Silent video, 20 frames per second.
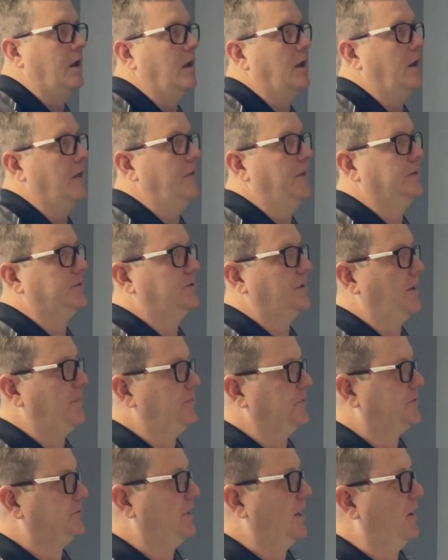In this
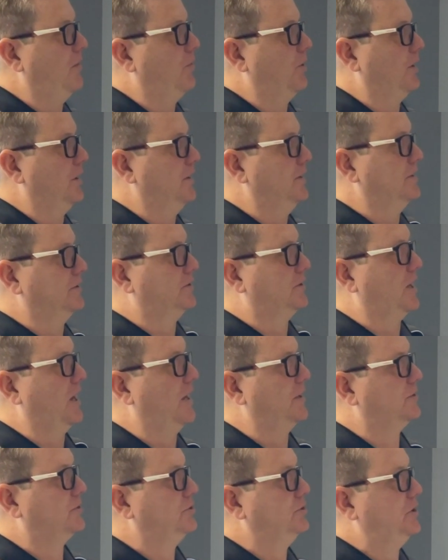episode, we're going to
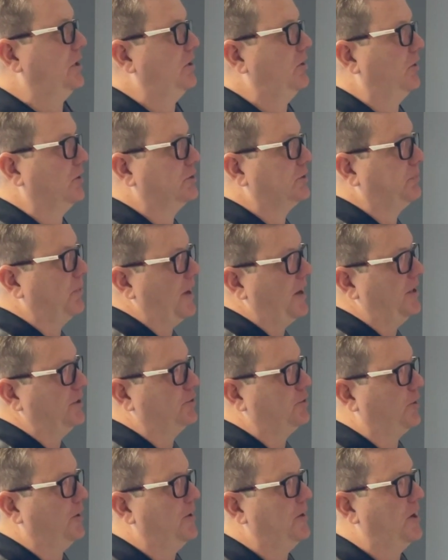discuss general
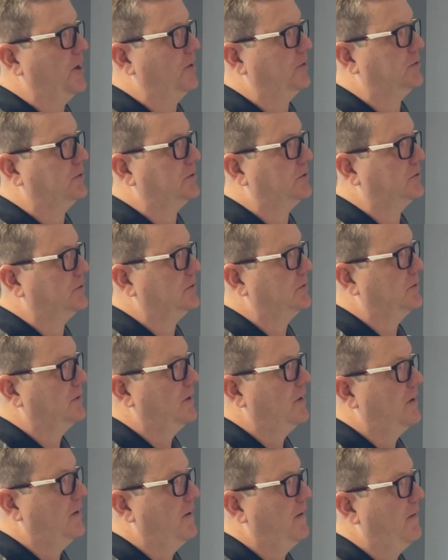explanatory notes,
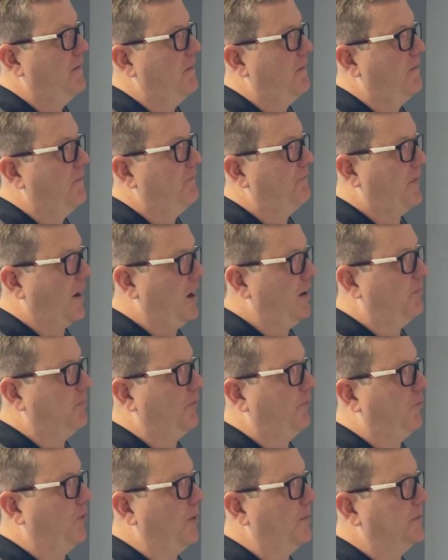fire
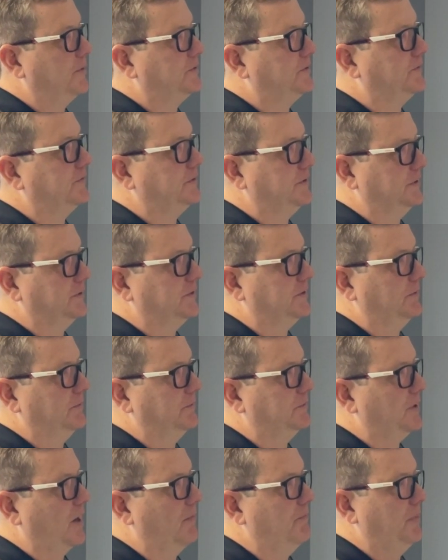performance of
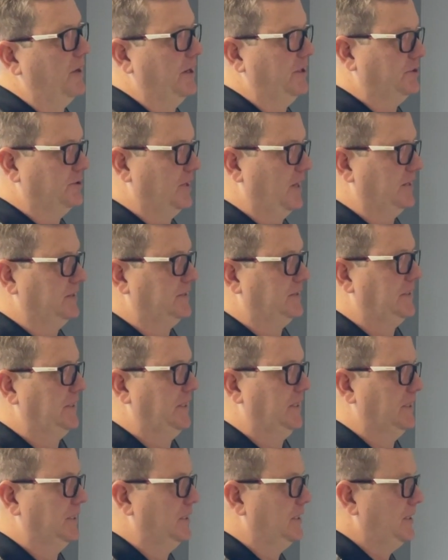systems on page
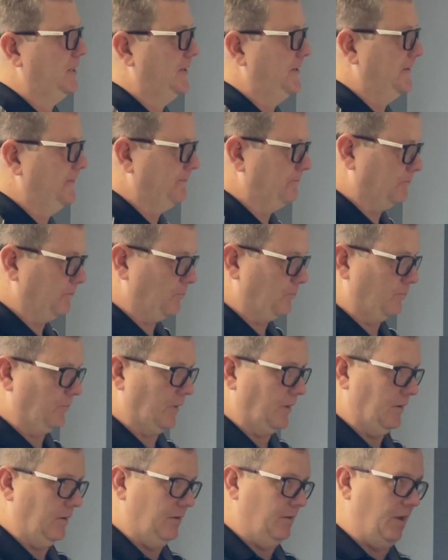19.
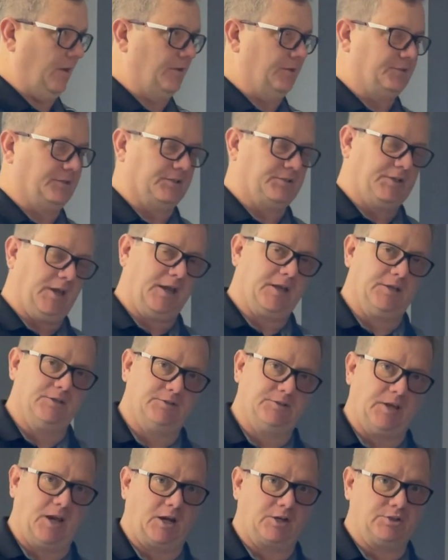Now, there's a second
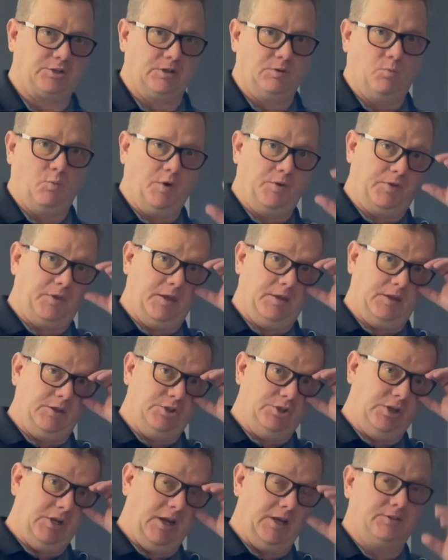section within the
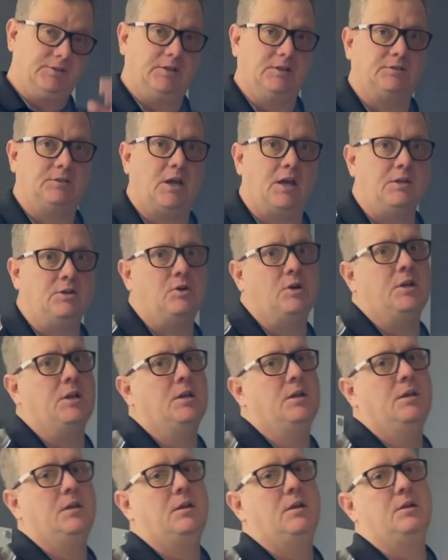GA-600
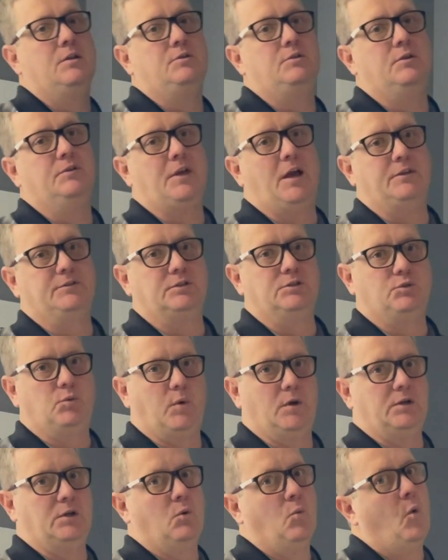
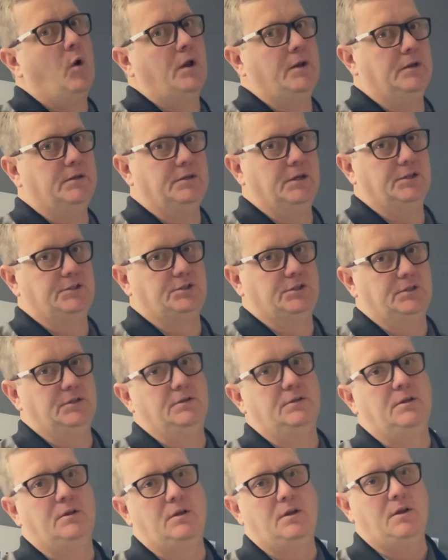2021
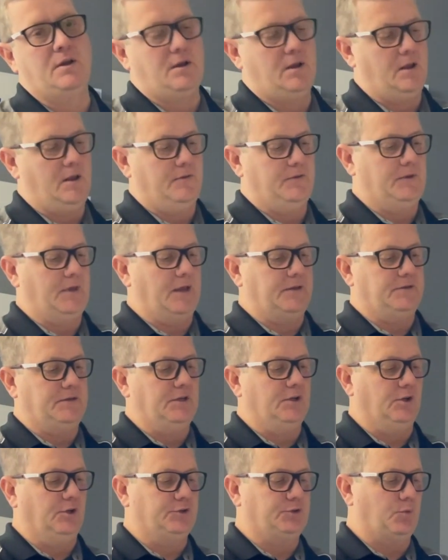edition that
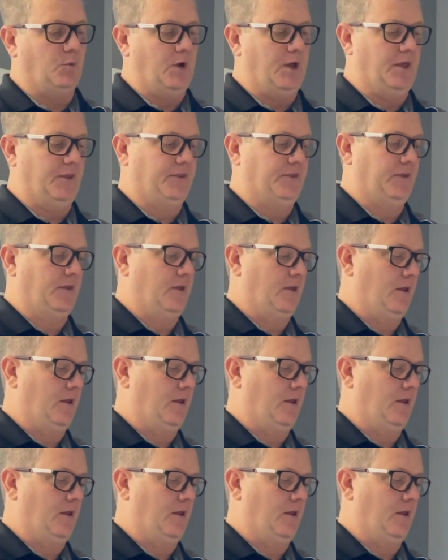deals with